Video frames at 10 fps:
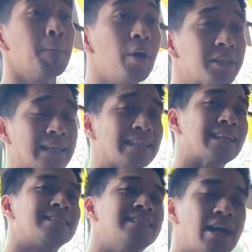but
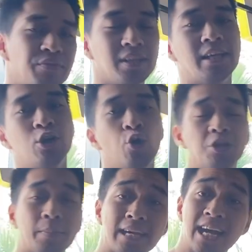it's definitely going to
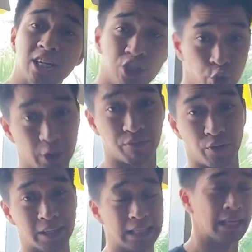be joint friendly